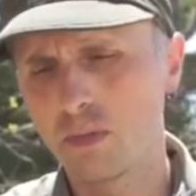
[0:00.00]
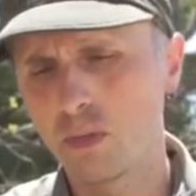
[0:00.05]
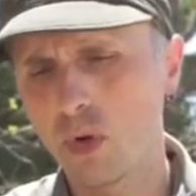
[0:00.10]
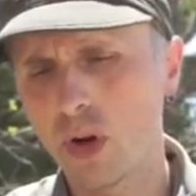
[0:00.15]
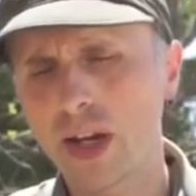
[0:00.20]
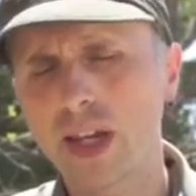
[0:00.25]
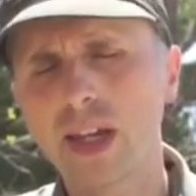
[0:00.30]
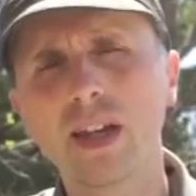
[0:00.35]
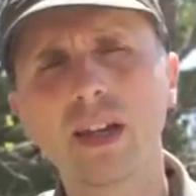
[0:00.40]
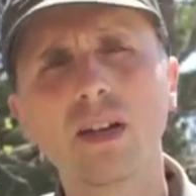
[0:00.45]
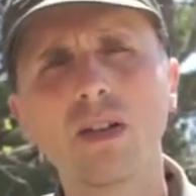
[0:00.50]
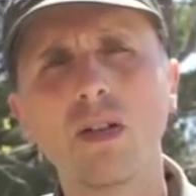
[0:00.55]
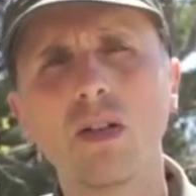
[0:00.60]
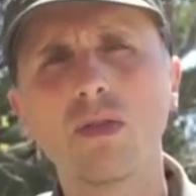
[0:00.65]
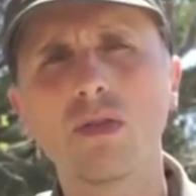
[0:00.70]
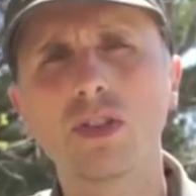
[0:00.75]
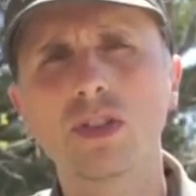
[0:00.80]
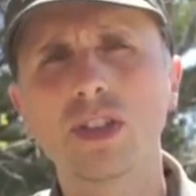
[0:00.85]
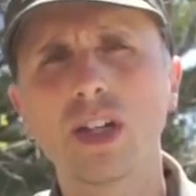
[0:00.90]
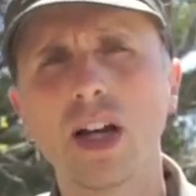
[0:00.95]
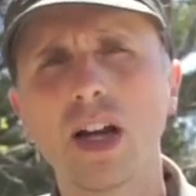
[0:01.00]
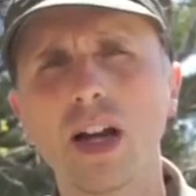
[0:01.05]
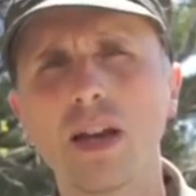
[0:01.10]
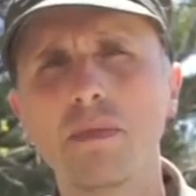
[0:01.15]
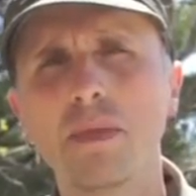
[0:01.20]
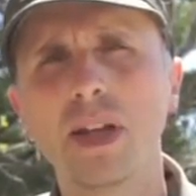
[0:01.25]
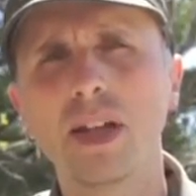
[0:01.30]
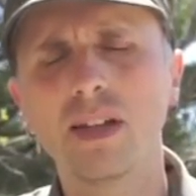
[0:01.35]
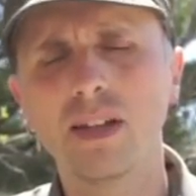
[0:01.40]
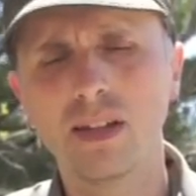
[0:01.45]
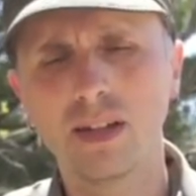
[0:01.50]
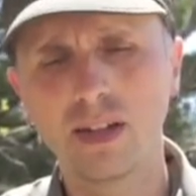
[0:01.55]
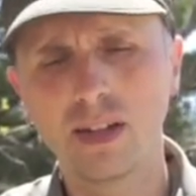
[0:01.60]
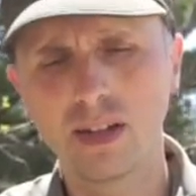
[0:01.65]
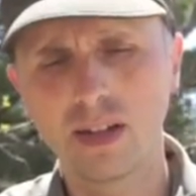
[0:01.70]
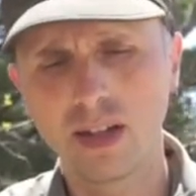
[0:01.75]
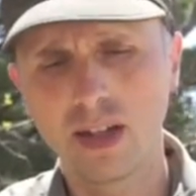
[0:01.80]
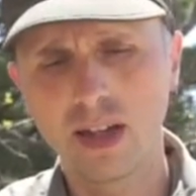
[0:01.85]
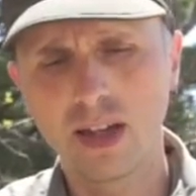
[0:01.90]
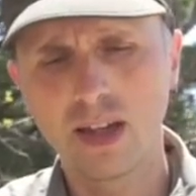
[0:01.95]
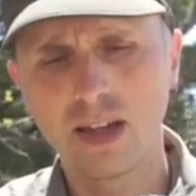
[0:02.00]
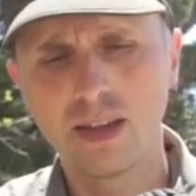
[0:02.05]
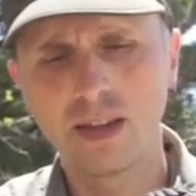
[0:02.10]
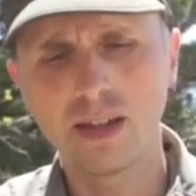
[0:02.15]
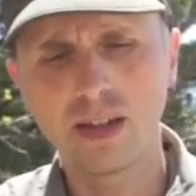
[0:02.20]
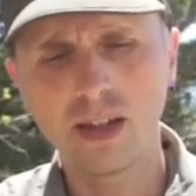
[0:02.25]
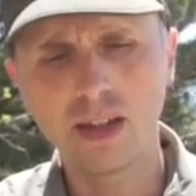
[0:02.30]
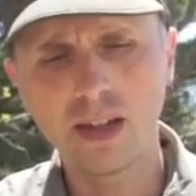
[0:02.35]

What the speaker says: break in over time, and the